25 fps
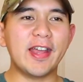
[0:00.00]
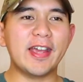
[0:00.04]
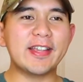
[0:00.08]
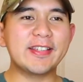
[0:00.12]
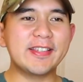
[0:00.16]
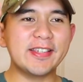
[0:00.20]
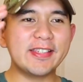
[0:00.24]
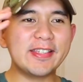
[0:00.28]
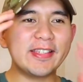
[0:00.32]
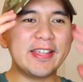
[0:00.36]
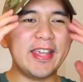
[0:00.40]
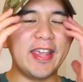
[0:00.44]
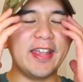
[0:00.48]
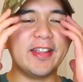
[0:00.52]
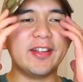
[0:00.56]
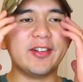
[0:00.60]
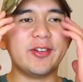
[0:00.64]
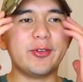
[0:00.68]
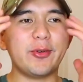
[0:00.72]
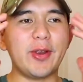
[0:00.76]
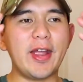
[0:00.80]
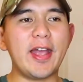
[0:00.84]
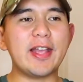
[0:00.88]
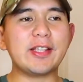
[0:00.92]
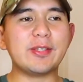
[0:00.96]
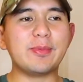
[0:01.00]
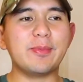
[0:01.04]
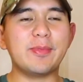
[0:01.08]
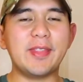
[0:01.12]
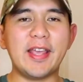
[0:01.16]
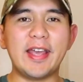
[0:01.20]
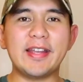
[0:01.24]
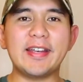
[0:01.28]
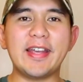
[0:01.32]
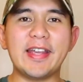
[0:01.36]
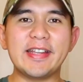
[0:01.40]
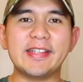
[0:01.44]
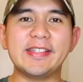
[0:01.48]
I just can't grasp
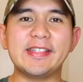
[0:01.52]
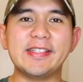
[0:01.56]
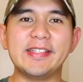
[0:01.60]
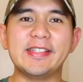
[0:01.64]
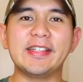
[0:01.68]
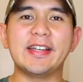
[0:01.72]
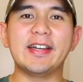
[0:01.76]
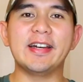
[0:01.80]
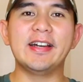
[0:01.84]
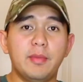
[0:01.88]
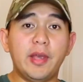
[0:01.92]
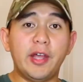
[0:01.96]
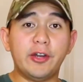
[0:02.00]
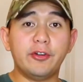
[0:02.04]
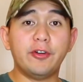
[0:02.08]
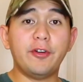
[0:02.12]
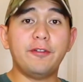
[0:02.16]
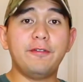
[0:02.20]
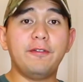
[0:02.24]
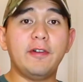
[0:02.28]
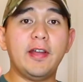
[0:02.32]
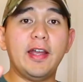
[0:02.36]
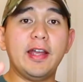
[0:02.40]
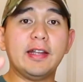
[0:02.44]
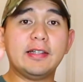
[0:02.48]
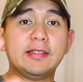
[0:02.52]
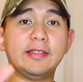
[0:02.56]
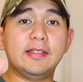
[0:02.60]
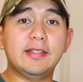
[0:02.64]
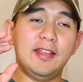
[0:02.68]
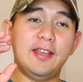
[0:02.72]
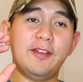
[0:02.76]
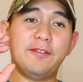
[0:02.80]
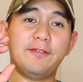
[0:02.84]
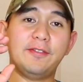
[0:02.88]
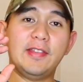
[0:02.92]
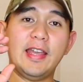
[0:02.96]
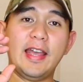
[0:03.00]
that idea. Matter of fact,
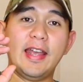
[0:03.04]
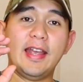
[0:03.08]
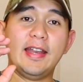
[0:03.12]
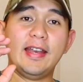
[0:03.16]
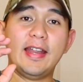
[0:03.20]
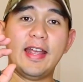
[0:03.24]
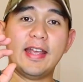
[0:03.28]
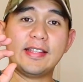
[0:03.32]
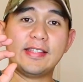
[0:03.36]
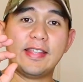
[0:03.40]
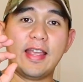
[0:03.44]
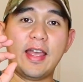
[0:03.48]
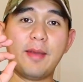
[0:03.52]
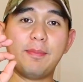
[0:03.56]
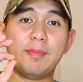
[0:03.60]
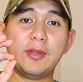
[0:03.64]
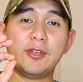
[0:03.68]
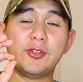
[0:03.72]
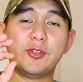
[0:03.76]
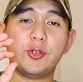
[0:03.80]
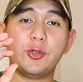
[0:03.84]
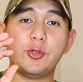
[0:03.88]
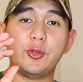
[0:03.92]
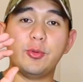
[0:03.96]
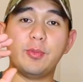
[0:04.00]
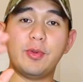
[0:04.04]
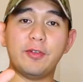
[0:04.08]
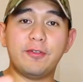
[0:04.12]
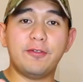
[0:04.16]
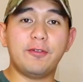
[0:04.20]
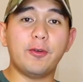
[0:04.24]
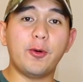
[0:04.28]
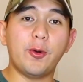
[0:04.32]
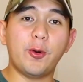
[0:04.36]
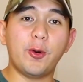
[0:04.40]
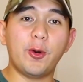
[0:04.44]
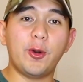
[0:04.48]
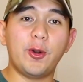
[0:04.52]
if that has happened to you
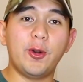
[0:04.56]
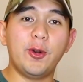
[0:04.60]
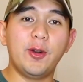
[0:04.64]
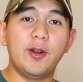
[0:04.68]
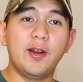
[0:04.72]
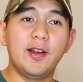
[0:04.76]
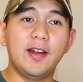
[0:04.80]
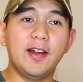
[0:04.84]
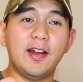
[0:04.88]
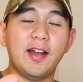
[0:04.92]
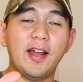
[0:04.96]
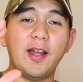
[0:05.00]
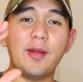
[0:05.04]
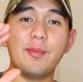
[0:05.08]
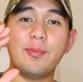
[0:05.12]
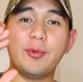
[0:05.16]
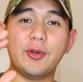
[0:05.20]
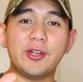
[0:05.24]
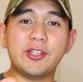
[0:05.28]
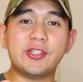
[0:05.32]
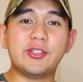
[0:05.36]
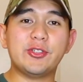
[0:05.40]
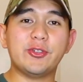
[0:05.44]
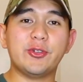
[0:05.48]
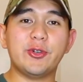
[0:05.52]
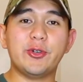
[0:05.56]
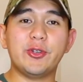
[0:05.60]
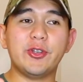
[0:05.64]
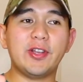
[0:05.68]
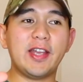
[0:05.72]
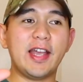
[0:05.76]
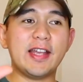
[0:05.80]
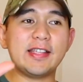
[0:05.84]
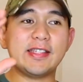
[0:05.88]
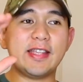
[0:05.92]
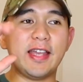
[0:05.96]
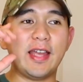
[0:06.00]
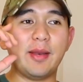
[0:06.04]
before, I'm pretty sure you
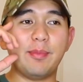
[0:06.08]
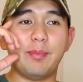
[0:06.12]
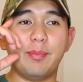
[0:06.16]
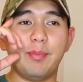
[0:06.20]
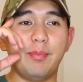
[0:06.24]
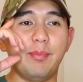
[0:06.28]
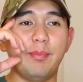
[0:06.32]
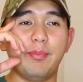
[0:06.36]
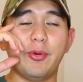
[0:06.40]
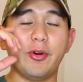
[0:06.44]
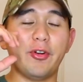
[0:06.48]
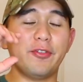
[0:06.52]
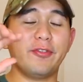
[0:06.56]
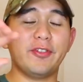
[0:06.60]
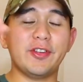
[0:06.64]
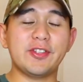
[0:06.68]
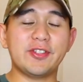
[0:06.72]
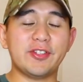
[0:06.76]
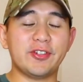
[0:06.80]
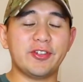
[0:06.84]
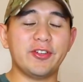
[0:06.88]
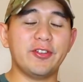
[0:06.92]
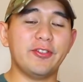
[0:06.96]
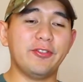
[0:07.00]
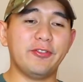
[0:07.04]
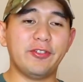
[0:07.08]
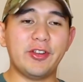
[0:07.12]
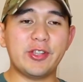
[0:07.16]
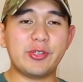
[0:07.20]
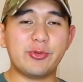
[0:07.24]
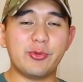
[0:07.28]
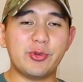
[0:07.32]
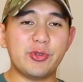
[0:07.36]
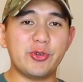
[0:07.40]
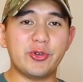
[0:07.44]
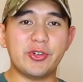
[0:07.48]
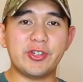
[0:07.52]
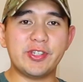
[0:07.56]
guys had boyfriends or
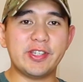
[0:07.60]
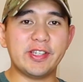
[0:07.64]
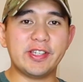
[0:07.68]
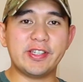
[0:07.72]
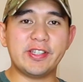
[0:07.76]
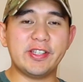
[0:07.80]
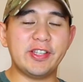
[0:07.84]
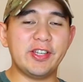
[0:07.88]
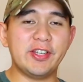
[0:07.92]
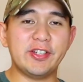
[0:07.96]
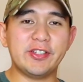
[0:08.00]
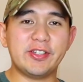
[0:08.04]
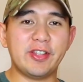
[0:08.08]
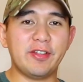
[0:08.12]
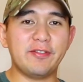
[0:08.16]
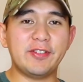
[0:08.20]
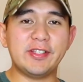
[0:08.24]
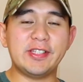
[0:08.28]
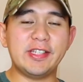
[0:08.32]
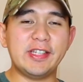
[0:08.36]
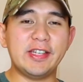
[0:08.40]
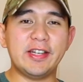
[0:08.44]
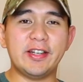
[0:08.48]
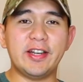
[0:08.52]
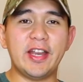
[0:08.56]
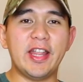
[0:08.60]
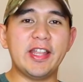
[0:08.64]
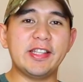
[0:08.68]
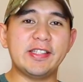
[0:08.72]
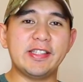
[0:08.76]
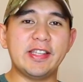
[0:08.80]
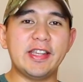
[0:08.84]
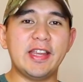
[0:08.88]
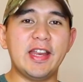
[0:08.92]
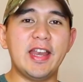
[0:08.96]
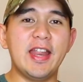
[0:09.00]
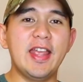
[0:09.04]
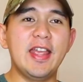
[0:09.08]
girlfriends when you were 16, 17, or
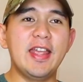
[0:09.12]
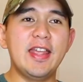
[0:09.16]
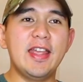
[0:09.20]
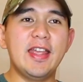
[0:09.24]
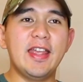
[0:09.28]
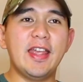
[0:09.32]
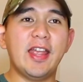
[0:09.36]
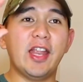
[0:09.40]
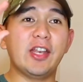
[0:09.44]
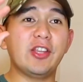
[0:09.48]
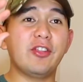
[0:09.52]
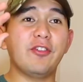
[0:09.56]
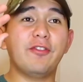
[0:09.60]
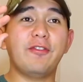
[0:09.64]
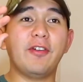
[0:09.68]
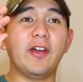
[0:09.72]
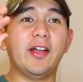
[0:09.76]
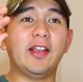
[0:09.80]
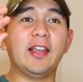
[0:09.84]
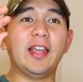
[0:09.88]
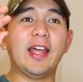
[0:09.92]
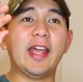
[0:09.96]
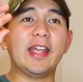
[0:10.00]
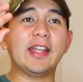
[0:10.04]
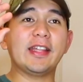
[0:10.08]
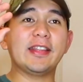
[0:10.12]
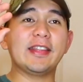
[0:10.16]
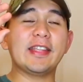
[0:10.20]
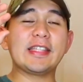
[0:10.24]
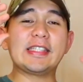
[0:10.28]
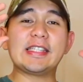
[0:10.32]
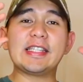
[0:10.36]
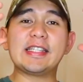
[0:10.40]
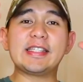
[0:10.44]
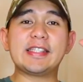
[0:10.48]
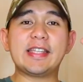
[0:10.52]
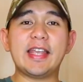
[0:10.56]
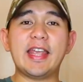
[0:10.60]
18, and you felt like
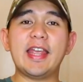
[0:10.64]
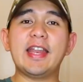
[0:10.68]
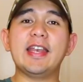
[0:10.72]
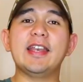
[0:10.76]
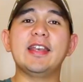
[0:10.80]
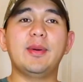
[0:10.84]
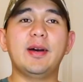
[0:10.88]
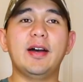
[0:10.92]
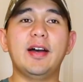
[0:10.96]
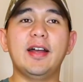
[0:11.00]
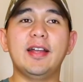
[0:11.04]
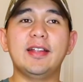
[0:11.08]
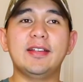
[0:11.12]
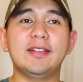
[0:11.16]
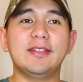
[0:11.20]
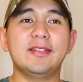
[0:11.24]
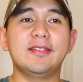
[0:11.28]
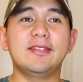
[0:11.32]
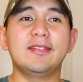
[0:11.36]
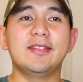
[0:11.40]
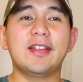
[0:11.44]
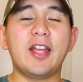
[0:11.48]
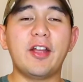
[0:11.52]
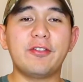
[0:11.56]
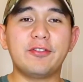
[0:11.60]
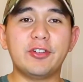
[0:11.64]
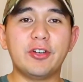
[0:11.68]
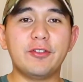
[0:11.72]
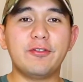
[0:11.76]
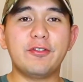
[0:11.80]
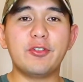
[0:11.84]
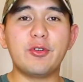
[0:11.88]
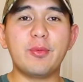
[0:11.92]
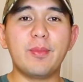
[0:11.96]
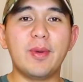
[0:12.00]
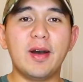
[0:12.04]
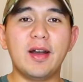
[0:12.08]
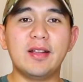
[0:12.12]
this is it. But after a
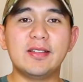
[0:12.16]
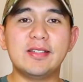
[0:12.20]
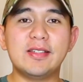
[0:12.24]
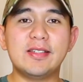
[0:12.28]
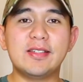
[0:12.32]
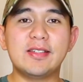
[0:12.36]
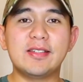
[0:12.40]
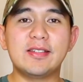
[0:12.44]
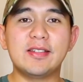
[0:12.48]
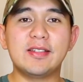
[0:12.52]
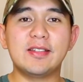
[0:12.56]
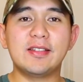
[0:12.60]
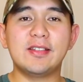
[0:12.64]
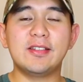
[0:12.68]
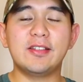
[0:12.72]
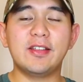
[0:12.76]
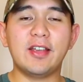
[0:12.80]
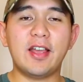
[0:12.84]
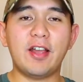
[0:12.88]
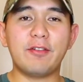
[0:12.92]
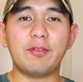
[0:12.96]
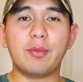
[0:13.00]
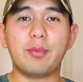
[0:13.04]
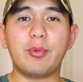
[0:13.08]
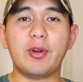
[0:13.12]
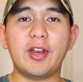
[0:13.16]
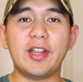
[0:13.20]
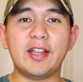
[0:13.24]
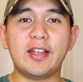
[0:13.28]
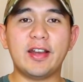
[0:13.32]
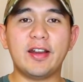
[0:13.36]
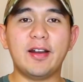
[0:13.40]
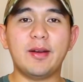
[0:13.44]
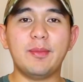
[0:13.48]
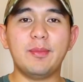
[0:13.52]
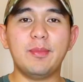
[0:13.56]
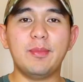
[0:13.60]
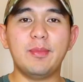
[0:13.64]
few months, you have a
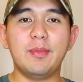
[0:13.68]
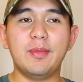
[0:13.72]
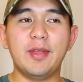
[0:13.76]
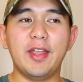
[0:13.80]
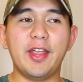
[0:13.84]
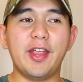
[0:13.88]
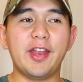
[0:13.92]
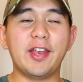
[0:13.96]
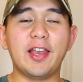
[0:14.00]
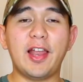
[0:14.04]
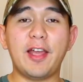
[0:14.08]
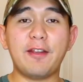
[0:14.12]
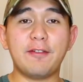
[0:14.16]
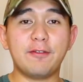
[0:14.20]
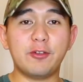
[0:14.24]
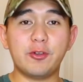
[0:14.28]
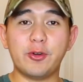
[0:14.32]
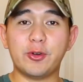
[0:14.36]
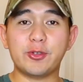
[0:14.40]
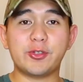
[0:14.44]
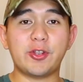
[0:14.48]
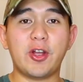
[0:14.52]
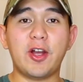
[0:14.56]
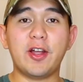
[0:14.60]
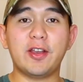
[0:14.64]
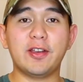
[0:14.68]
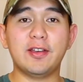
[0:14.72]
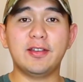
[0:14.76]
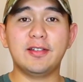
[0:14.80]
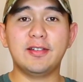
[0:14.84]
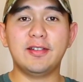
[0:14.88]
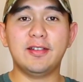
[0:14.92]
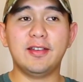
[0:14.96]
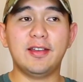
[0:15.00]
breakup and life goes on.